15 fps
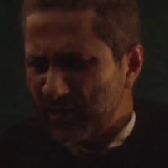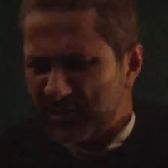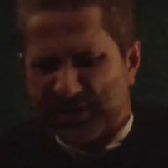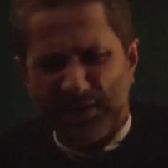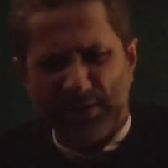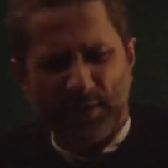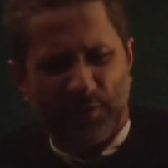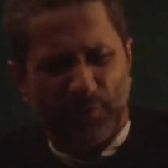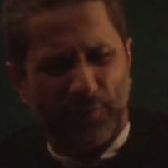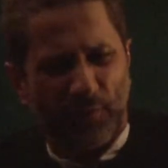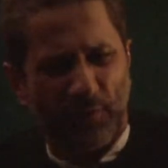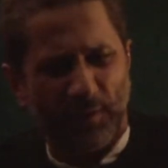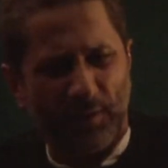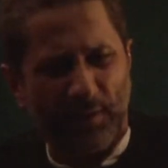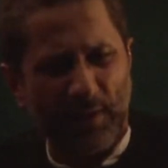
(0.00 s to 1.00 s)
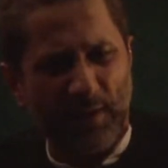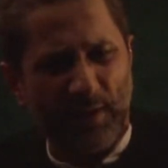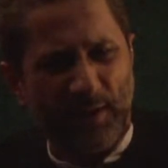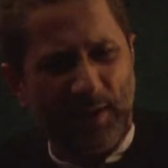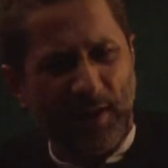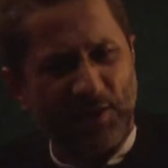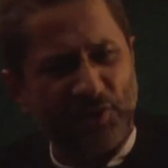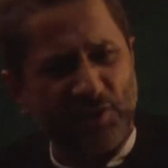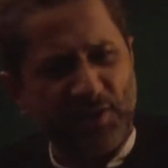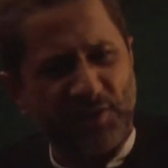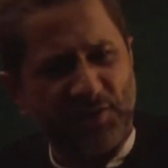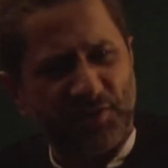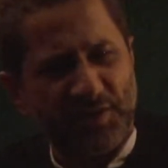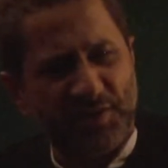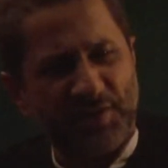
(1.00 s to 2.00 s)
tearful. As she
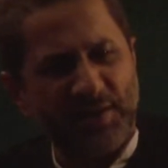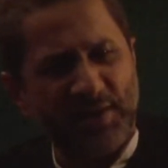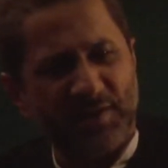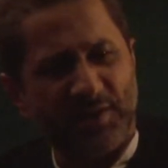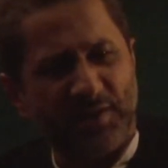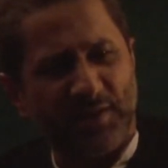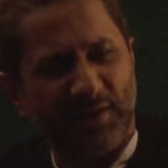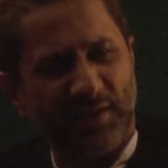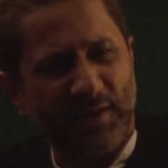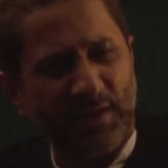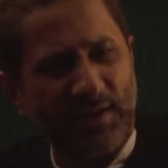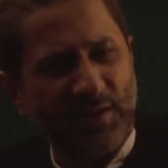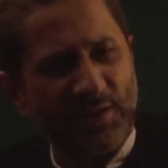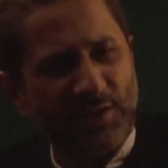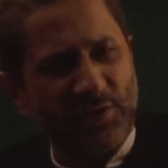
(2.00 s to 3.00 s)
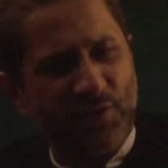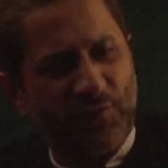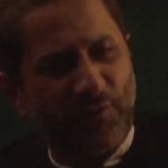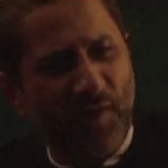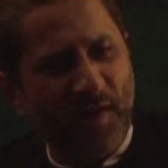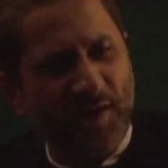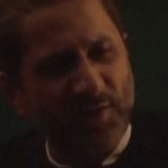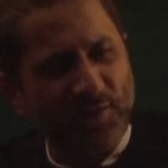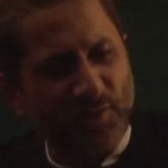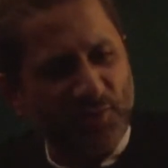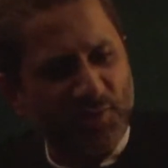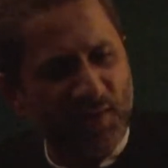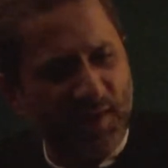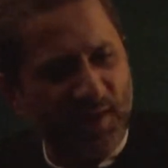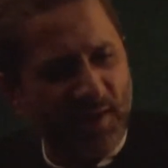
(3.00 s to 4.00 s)
is retreating, she finds
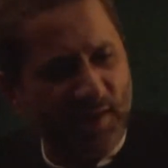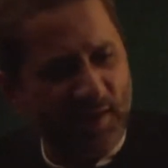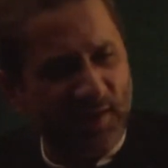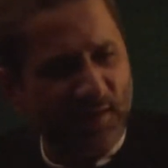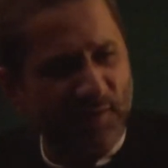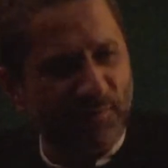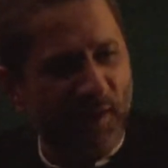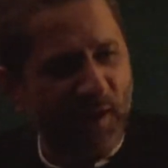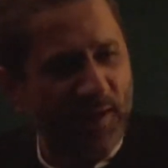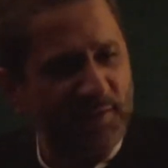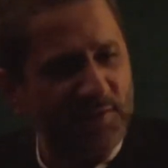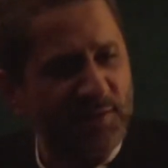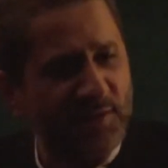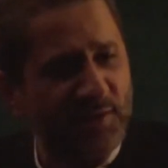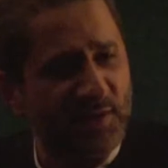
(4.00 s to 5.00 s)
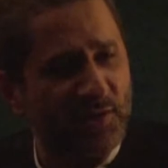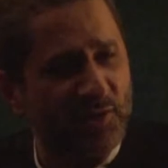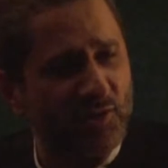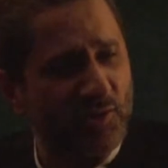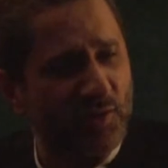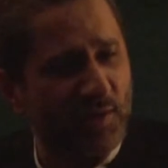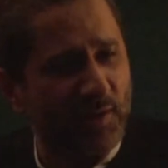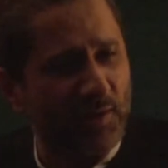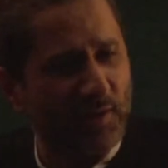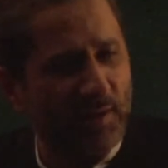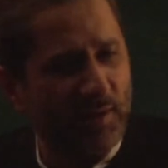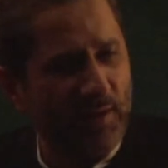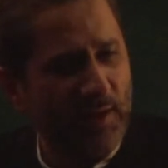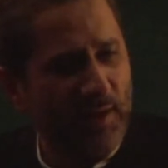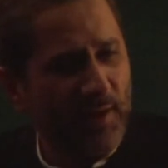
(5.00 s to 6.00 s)
Hussein advancing to her.
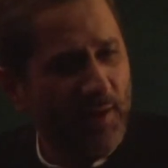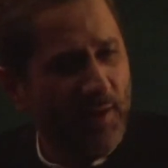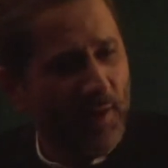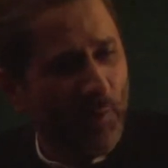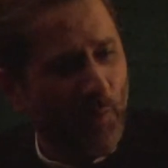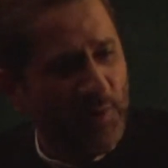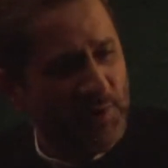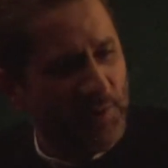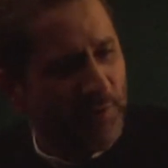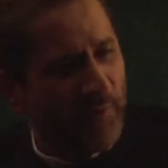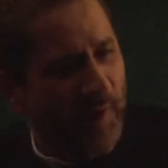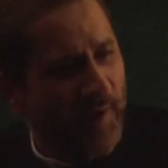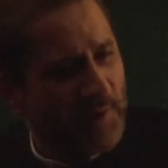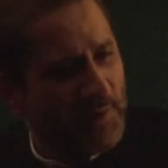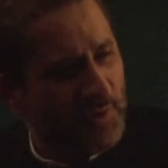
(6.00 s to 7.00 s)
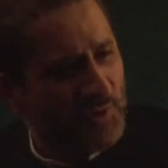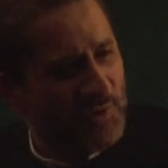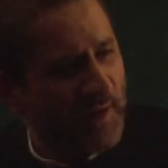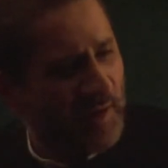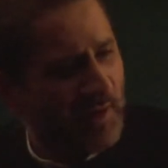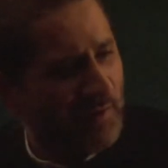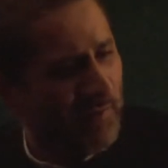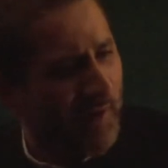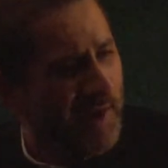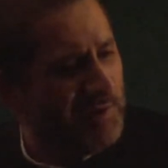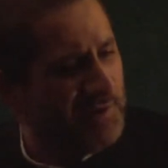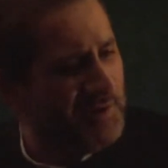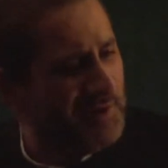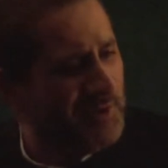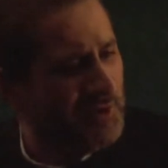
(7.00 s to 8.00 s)
When she finds Hussein
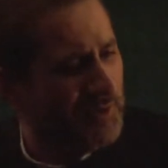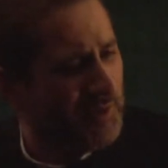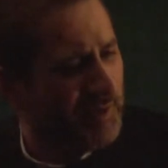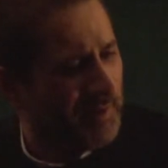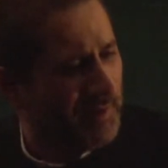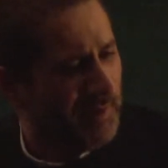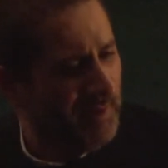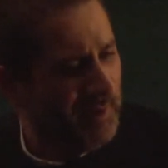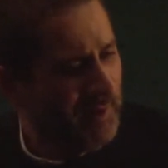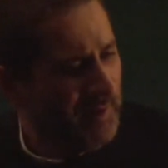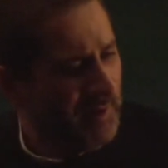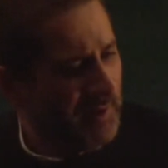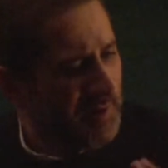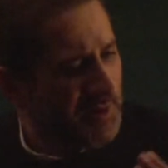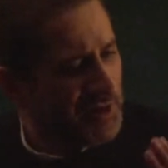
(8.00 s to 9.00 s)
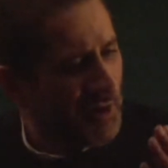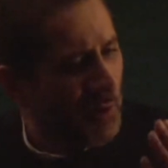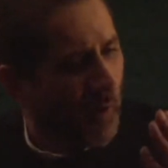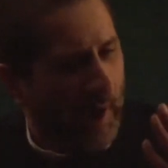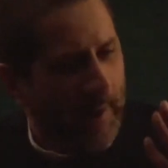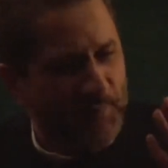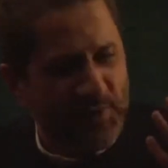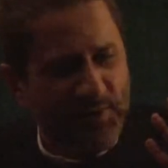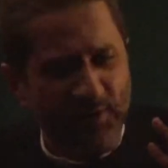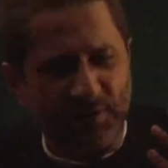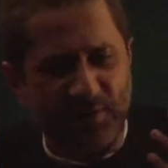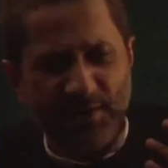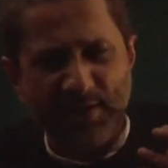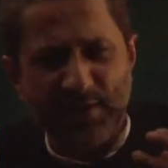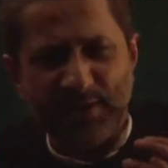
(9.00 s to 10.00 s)
advancing to her, she wipes her
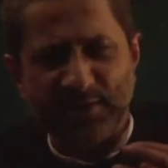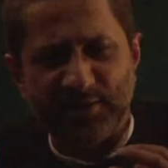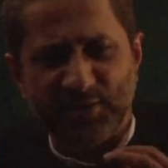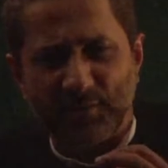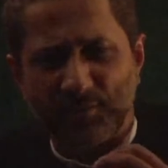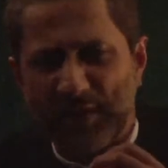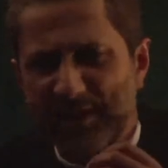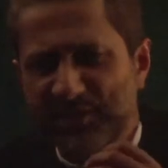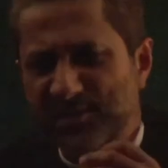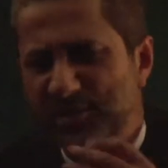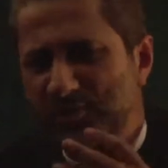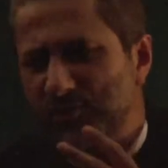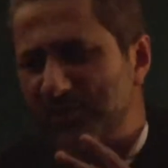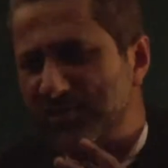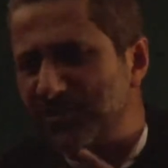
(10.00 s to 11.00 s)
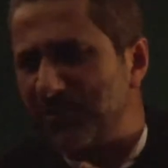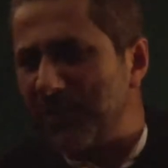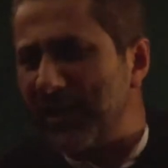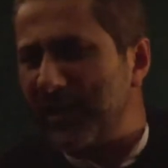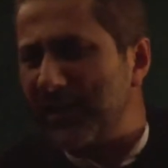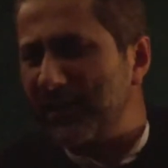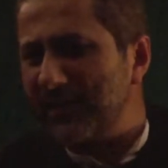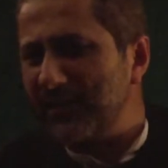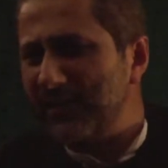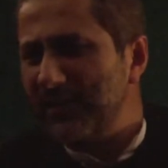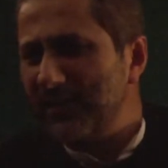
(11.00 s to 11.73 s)
tears and breaks into a smile.